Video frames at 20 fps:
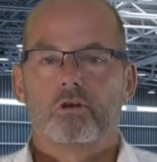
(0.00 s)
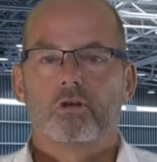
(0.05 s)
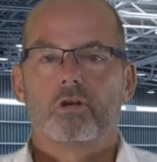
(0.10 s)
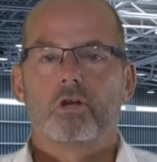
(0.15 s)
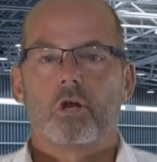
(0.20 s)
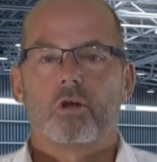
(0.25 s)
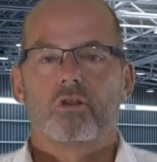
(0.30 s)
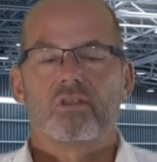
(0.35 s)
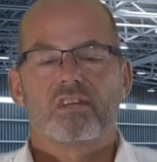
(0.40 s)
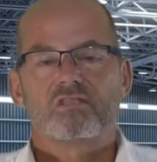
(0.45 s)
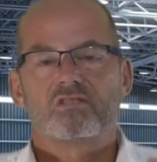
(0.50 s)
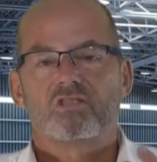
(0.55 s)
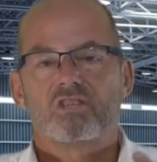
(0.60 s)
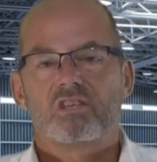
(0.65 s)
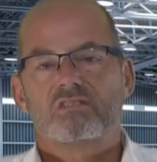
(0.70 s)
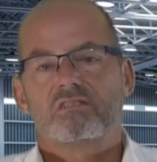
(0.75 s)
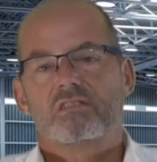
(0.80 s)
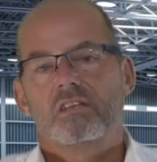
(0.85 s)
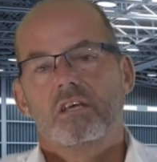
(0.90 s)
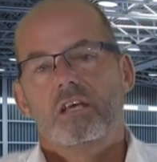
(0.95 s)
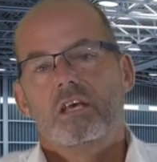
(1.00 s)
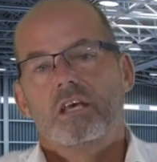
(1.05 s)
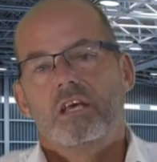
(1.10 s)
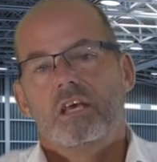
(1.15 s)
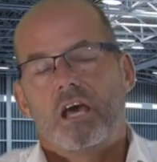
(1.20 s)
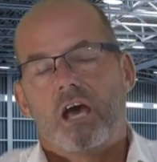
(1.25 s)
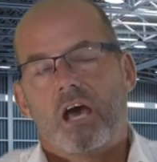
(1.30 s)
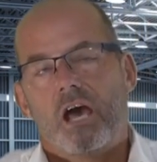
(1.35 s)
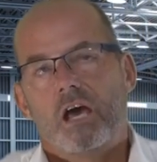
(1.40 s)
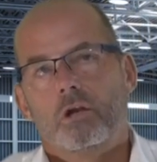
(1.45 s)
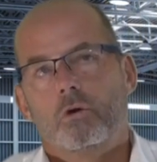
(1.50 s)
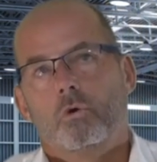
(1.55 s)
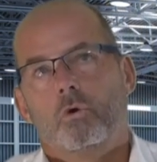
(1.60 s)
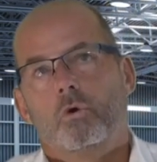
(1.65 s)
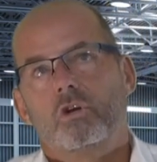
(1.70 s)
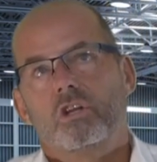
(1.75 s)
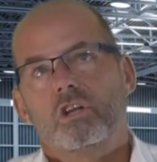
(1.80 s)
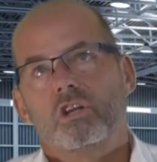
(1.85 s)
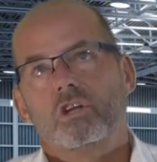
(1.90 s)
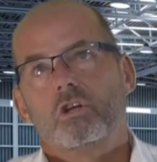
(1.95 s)
You know, there's just an
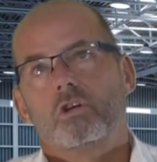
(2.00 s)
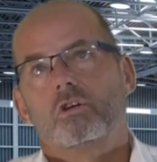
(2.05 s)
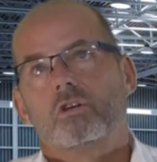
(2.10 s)
order you